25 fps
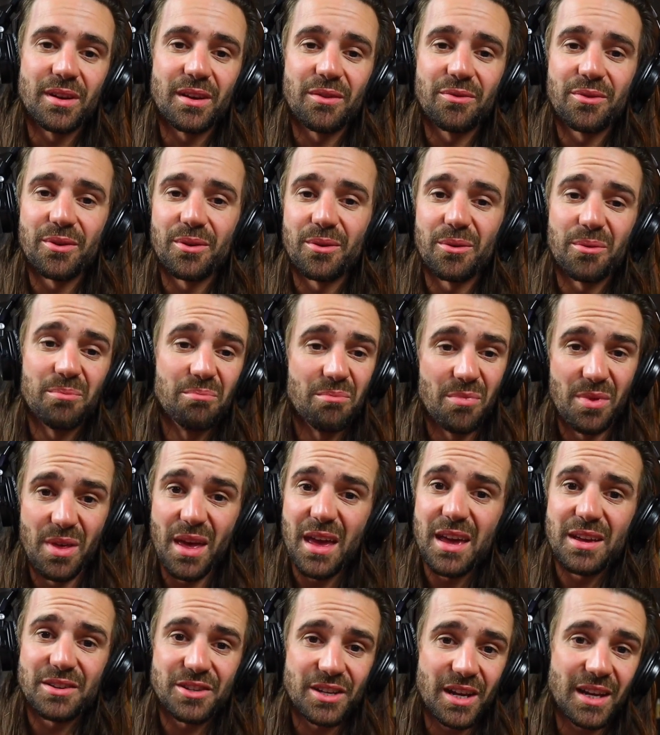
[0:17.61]
If you're
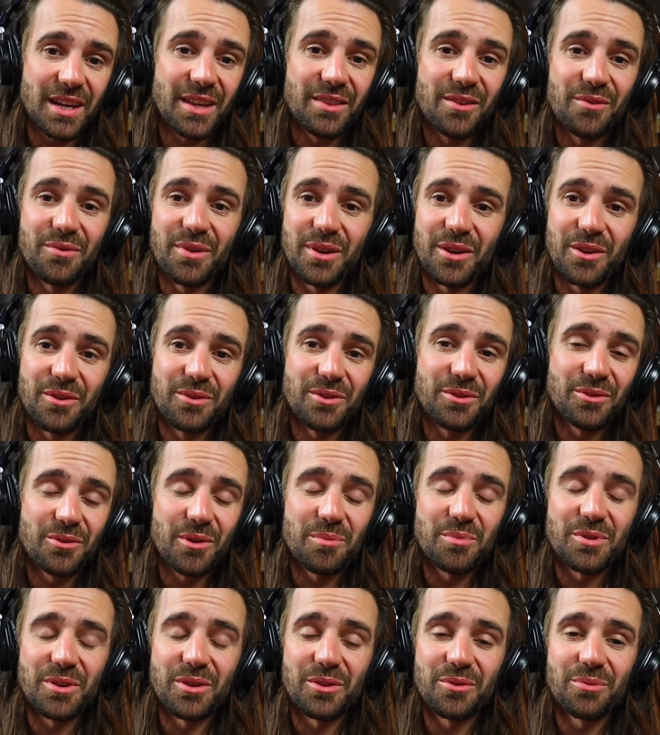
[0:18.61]
there checking the video
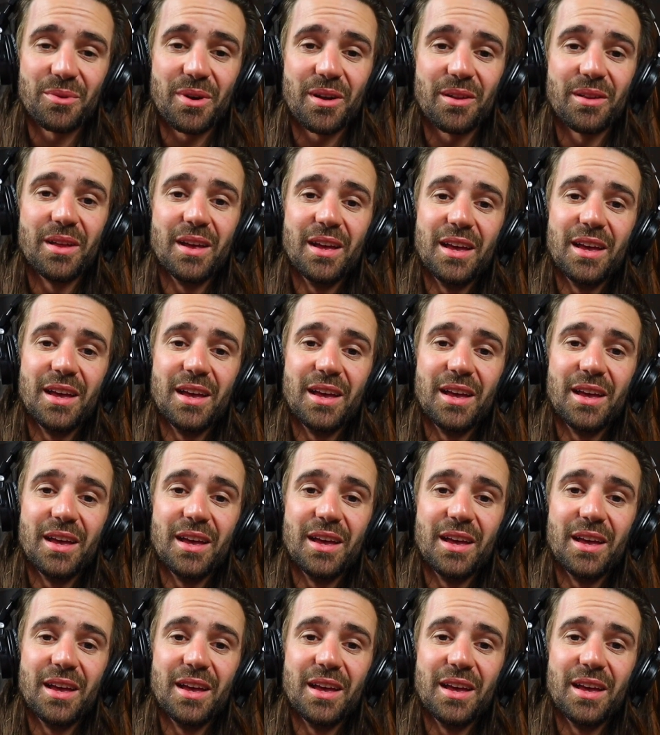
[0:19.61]
description as well,